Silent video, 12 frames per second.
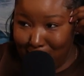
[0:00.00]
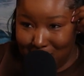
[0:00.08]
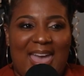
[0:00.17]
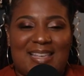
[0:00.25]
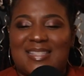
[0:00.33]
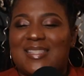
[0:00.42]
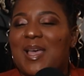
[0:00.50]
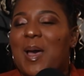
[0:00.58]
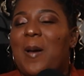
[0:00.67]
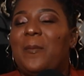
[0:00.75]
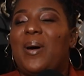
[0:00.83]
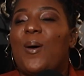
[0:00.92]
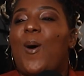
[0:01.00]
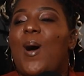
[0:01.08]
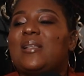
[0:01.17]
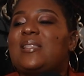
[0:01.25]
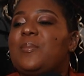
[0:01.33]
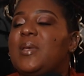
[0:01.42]
Yes, but
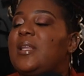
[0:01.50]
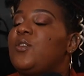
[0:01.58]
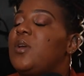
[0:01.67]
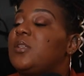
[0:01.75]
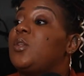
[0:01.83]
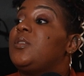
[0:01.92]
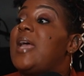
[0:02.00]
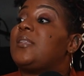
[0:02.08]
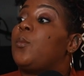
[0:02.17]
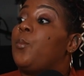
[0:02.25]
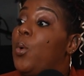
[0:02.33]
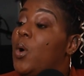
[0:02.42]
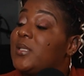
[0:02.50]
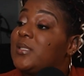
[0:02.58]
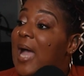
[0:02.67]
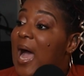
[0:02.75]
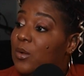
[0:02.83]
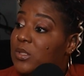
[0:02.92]
ultimately, so that boils
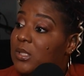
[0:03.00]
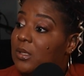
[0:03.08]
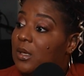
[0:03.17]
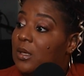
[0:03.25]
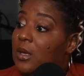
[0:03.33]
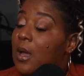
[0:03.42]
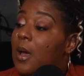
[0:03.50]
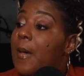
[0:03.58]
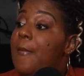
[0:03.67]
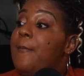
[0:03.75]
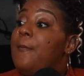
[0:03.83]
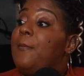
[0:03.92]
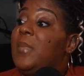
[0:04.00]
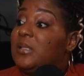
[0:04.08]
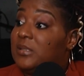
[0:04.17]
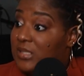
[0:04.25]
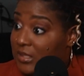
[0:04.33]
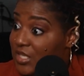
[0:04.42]
down to
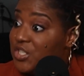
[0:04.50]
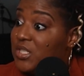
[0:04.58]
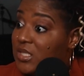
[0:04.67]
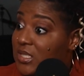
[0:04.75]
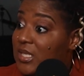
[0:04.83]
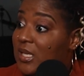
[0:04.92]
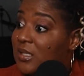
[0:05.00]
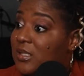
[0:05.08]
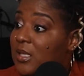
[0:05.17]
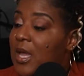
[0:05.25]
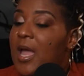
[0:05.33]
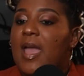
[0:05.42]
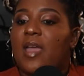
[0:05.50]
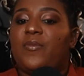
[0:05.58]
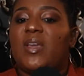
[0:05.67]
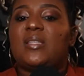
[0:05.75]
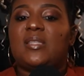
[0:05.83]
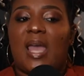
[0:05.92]
maliciousness. If
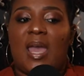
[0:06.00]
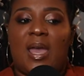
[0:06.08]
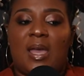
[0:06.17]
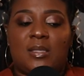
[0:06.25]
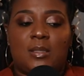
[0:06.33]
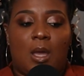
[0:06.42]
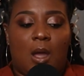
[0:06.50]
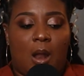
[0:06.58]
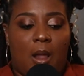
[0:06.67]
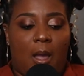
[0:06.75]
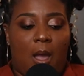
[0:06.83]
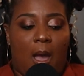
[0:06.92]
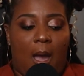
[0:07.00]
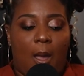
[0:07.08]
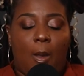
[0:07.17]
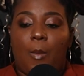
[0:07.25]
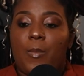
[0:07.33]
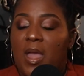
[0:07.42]
it says
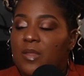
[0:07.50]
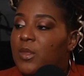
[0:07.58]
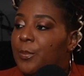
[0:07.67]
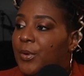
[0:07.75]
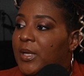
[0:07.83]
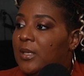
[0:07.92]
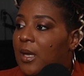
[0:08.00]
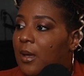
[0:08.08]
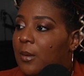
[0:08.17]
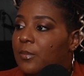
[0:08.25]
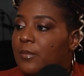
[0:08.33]
in the prenup,